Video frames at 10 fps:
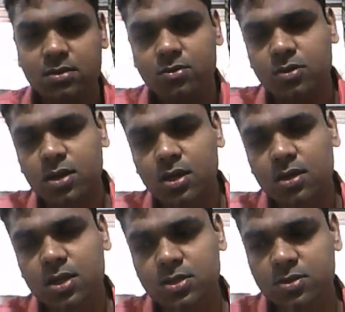okay,
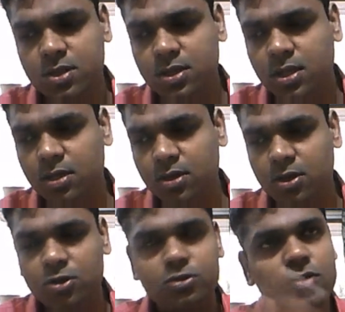there's nothing.
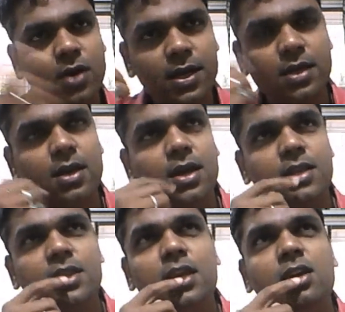So I
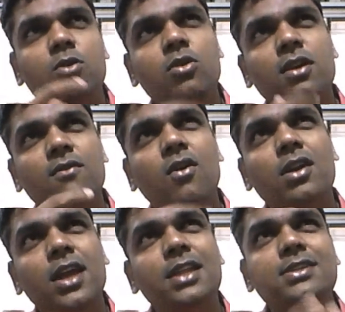think, okay,
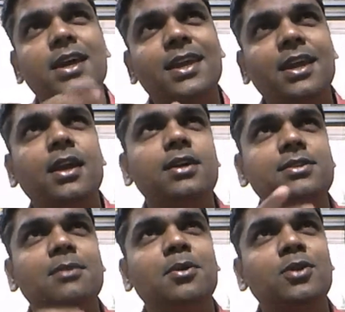what else I can ask
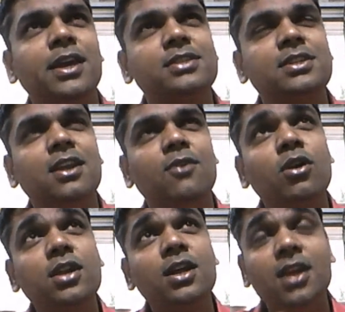about axilla?
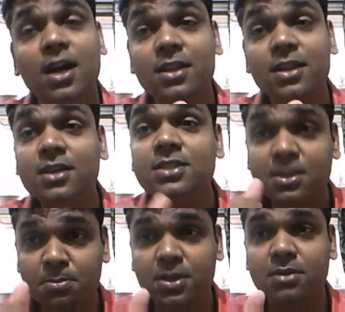What are the other
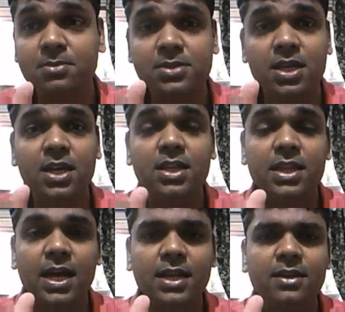symptoms
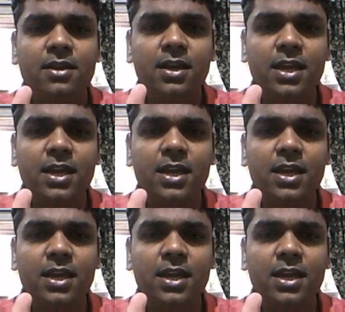that